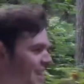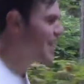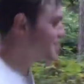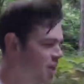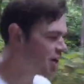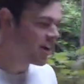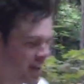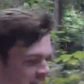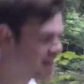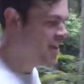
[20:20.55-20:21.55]
That's all.
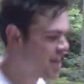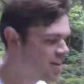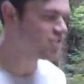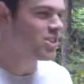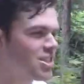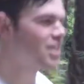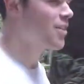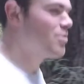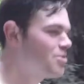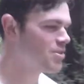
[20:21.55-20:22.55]
I was just like, I
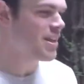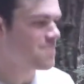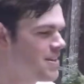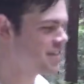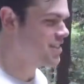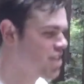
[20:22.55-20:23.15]
wonder what that means.